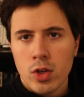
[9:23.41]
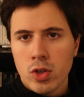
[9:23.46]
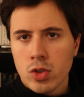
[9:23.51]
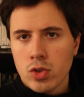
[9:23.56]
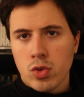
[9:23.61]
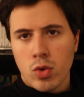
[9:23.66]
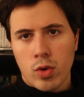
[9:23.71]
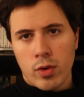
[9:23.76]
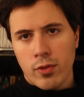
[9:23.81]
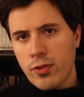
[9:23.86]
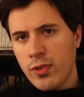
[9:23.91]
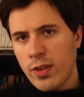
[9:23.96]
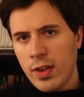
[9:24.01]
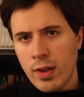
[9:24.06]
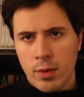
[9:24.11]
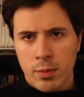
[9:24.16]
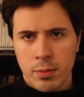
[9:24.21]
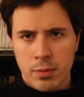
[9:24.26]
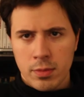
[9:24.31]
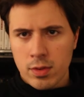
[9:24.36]
short
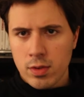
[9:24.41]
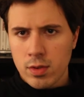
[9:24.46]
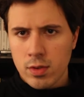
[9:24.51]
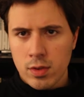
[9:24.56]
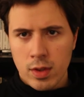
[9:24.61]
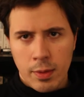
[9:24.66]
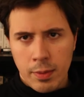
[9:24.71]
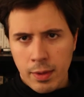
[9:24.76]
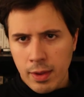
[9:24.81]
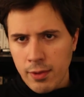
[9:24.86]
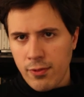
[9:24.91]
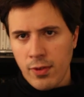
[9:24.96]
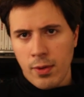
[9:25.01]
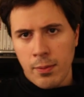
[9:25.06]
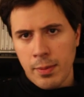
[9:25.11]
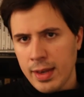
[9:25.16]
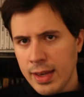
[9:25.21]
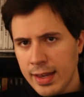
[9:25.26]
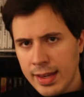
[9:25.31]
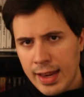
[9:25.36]
films that we could
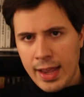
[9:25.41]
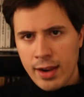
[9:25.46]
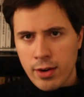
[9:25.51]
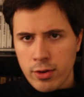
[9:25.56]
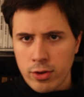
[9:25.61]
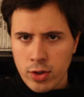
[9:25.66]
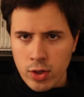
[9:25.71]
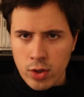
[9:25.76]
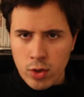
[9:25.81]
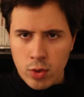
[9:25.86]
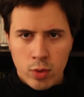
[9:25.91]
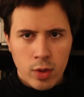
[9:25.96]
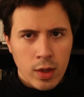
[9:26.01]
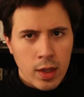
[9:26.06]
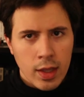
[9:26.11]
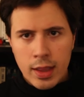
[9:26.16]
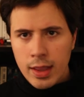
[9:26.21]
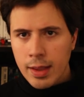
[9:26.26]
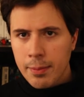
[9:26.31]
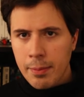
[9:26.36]
film in a day or two
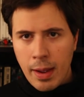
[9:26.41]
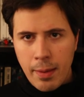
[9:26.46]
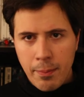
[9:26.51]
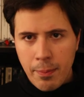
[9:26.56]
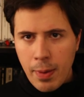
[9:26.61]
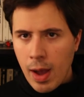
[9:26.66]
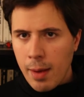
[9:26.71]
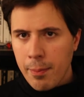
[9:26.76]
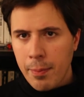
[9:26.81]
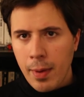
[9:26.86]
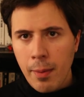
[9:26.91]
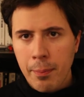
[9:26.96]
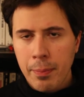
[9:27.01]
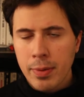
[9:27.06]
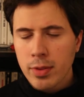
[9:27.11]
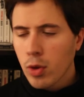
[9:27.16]
that might pop up.